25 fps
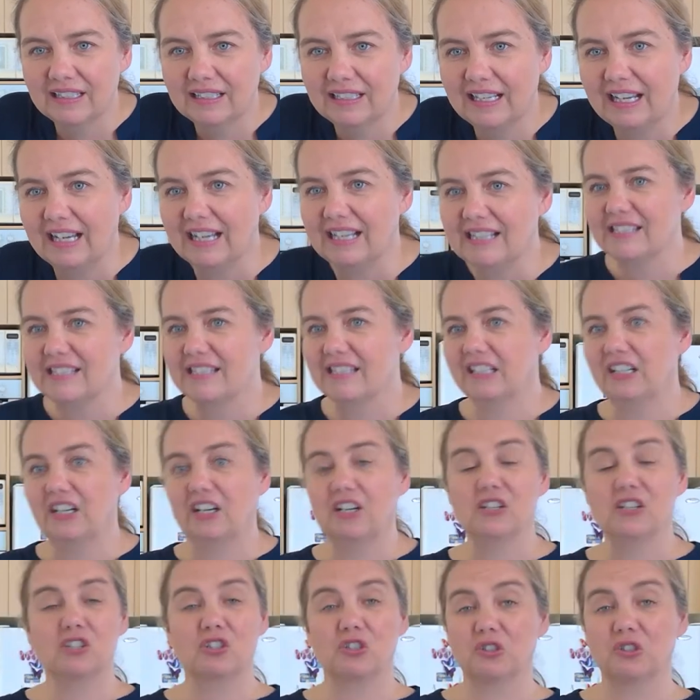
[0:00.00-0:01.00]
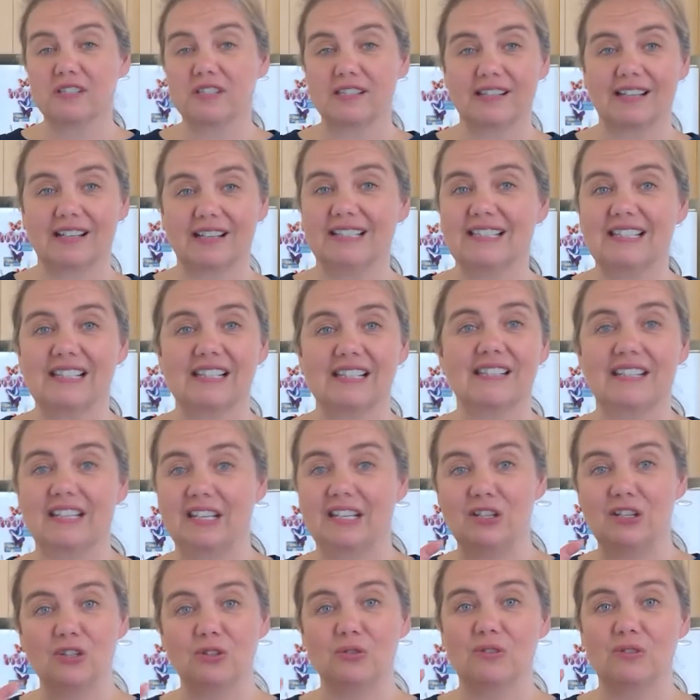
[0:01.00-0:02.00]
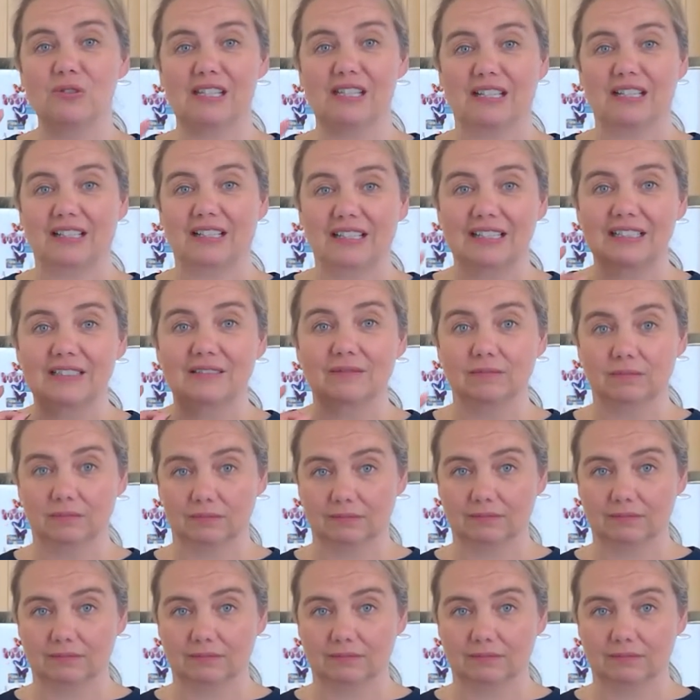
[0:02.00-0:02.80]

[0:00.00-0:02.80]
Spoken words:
Yes, the custard slices in New Zealand